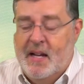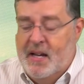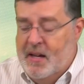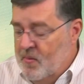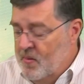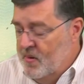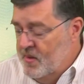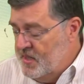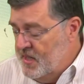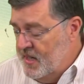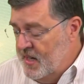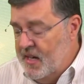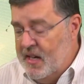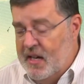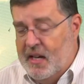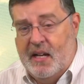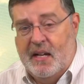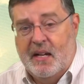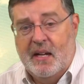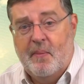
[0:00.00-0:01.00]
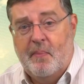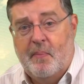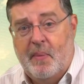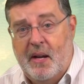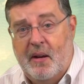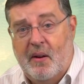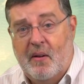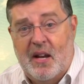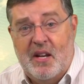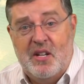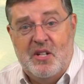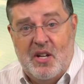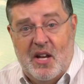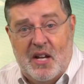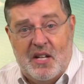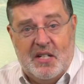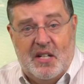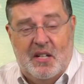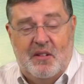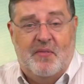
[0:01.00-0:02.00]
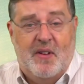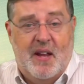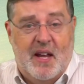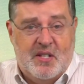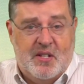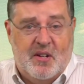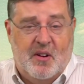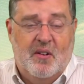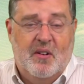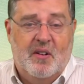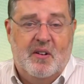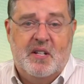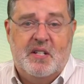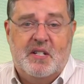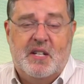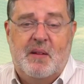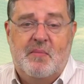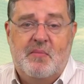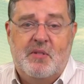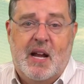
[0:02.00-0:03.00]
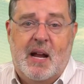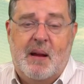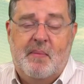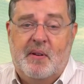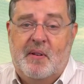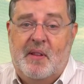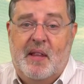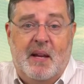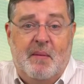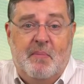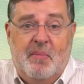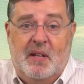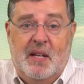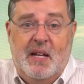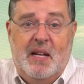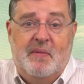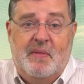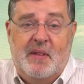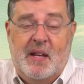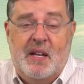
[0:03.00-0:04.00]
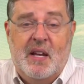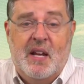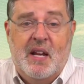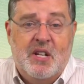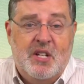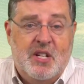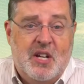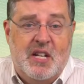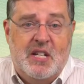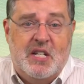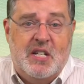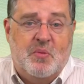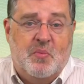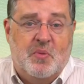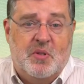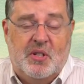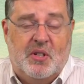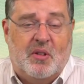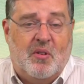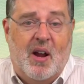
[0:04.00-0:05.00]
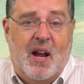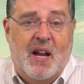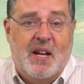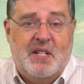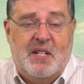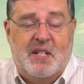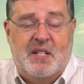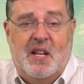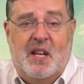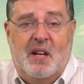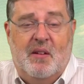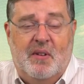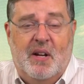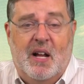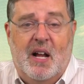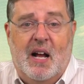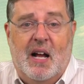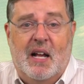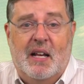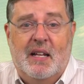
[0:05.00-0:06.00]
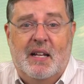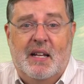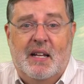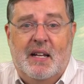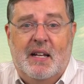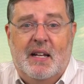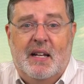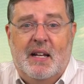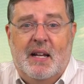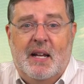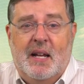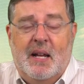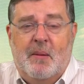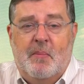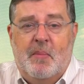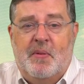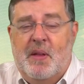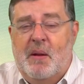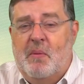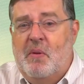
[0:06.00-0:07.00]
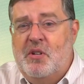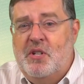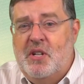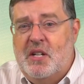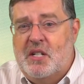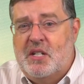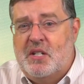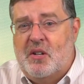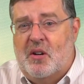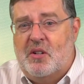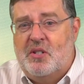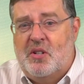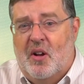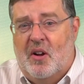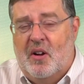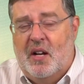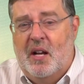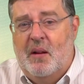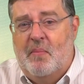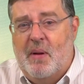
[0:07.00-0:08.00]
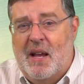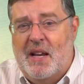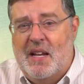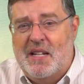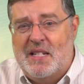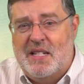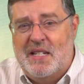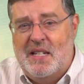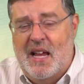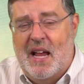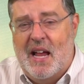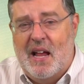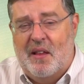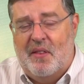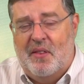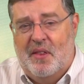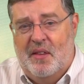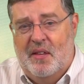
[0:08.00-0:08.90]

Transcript: Well, see, Peter had just confessed earlier in the same chapter that he believed that Jesus was the Christ, the Son of God. But then when Jesus starts talking about his death,